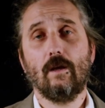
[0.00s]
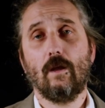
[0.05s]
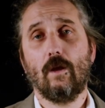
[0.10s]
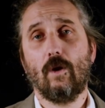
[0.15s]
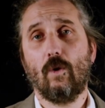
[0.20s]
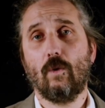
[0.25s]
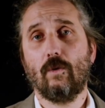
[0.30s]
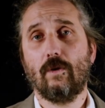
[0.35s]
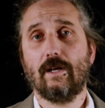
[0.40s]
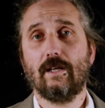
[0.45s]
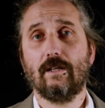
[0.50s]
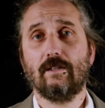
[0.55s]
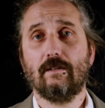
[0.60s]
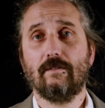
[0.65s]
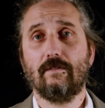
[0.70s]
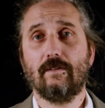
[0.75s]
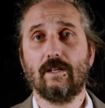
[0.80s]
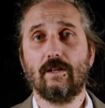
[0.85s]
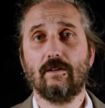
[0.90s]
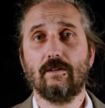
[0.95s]
Only the
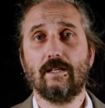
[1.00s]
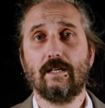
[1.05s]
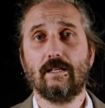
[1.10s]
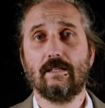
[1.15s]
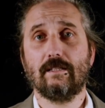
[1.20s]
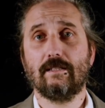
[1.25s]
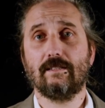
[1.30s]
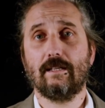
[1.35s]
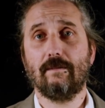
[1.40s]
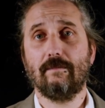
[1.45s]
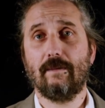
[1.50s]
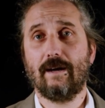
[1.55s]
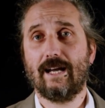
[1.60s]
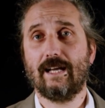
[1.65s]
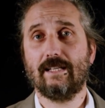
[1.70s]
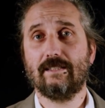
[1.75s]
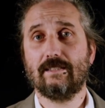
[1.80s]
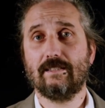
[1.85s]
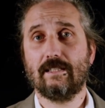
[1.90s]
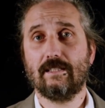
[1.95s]
variants that
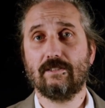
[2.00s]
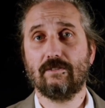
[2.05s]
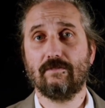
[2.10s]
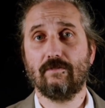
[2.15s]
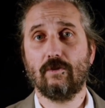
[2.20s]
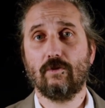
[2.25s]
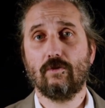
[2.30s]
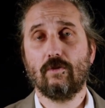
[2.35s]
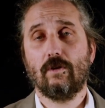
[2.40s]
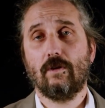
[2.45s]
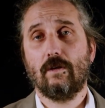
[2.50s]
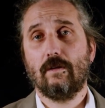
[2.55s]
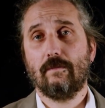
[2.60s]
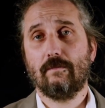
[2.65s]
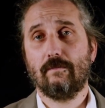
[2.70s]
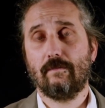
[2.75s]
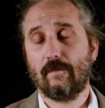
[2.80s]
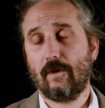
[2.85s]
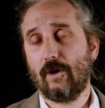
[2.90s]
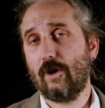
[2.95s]
pass this filter,
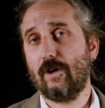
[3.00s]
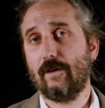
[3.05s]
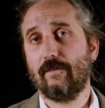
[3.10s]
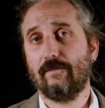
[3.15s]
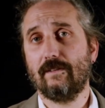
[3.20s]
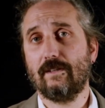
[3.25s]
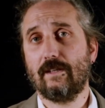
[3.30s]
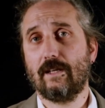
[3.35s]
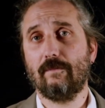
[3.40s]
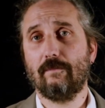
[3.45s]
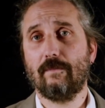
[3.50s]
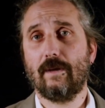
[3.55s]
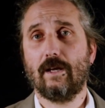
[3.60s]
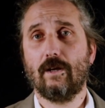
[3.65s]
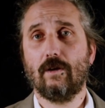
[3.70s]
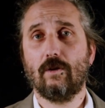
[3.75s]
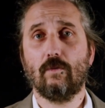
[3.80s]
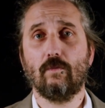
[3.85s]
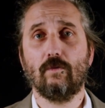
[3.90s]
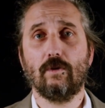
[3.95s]
often
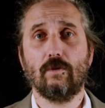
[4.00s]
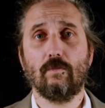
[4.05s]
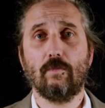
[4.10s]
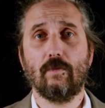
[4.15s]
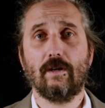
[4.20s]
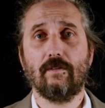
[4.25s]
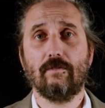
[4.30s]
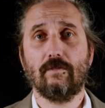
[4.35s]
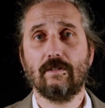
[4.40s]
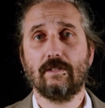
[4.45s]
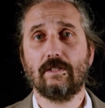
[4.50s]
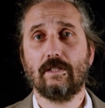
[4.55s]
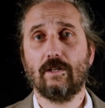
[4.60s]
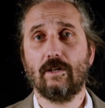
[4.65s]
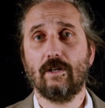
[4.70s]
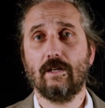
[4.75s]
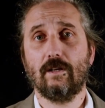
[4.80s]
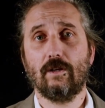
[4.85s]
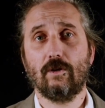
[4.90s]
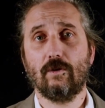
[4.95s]
compared with reference
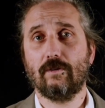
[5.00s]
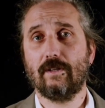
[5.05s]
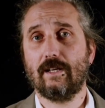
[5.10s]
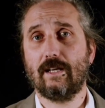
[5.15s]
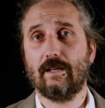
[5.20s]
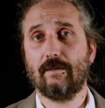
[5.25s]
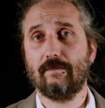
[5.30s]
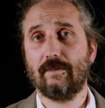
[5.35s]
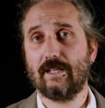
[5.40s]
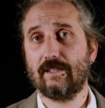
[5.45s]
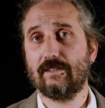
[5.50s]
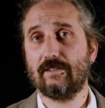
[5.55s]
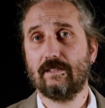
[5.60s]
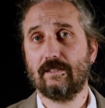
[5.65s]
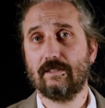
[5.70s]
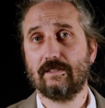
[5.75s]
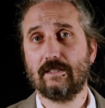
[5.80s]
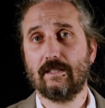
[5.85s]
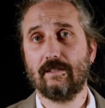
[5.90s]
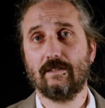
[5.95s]
clinical
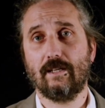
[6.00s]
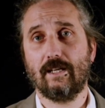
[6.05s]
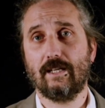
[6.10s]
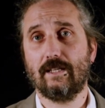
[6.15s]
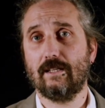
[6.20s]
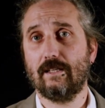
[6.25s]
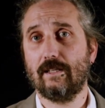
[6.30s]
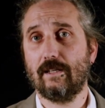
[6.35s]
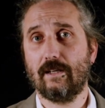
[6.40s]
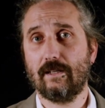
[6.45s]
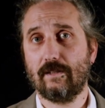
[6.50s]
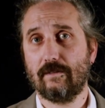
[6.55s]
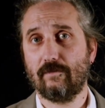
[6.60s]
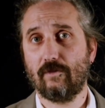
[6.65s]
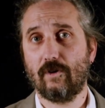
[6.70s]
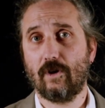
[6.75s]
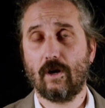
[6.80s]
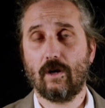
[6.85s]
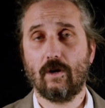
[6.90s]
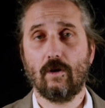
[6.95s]
databases like
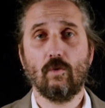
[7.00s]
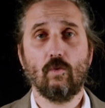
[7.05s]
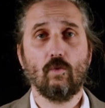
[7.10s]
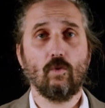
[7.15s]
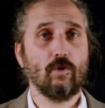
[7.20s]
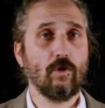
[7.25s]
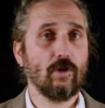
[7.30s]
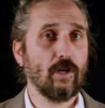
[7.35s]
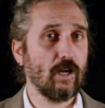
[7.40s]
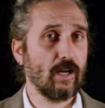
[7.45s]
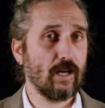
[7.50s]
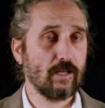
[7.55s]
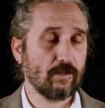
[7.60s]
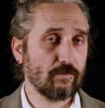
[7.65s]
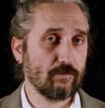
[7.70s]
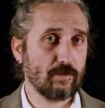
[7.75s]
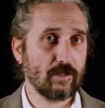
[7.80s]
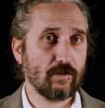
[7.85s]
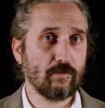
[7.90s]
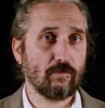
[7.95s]
ClinVar or
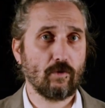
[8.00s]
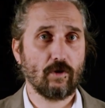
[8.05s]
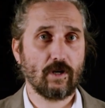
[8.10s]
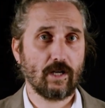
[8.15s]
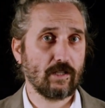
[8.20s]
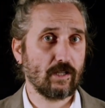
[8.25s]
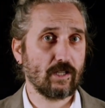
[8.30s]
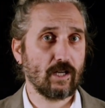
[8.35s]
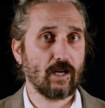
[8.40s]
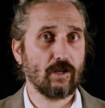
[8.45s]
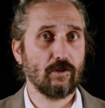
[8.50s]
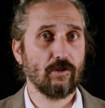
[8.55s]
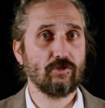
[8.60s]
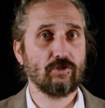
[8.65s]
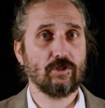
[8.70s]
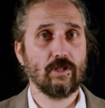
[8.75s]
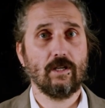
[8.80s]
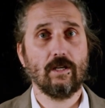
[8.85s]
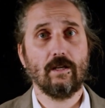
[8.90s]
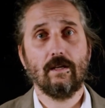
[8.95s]
Cosmic for
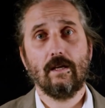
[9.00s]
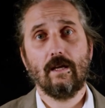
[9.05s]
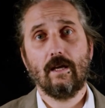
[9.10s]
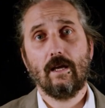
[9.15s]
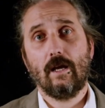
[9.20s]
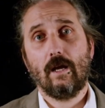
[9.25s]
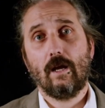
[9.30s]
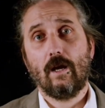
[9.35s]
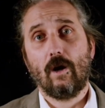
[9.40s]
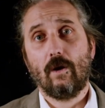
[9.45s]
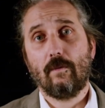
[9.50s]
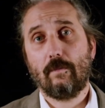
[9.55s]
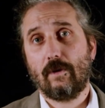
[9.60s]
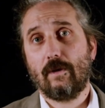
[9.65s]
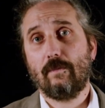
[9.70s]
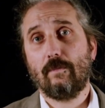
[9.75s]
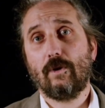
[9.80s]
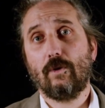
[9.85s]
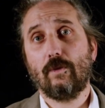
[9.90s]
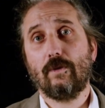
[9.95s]
oncology, are
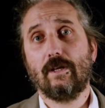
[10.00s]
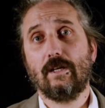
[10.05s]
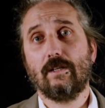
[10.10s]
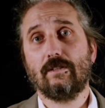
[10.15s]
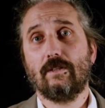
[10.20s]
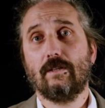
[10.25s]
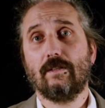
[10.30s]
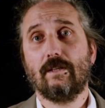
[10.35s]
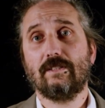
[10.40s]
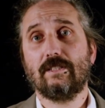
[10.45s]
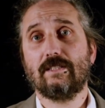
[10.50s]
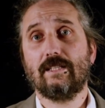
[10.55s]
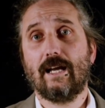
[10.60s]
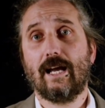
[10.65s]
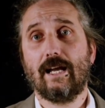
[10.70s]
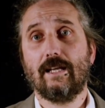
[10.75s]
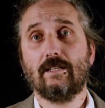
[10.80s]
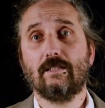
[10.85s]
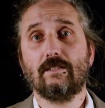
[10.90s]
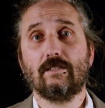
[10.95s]
promoted to the
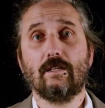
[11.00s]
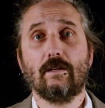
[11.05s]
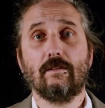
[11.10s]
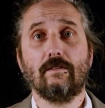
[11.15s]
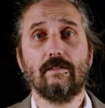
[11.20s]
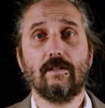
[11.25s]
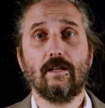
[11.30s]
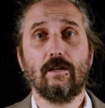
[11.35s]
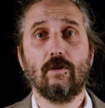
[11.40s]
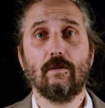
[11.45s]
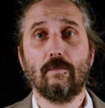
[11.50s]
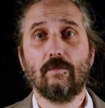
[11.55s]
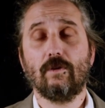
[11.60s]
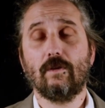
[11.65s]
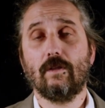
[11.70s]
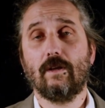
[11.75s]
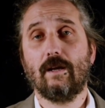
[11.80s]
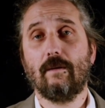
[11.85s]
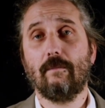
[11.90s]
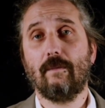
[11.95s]
status of
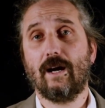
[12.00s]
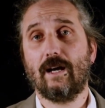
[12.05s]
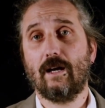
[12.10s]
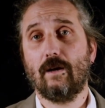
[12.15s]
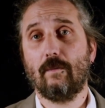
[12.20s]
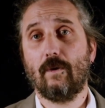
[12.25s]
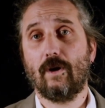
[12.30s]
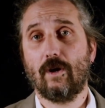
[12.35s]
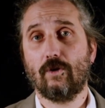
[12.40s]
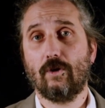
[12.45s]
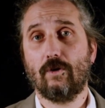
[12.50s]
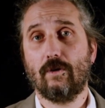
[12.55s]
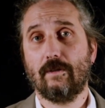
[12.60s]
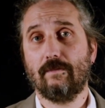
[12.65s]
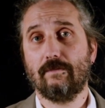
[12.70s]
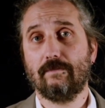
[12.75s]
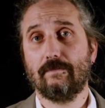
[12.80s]
therapeutic biomarker.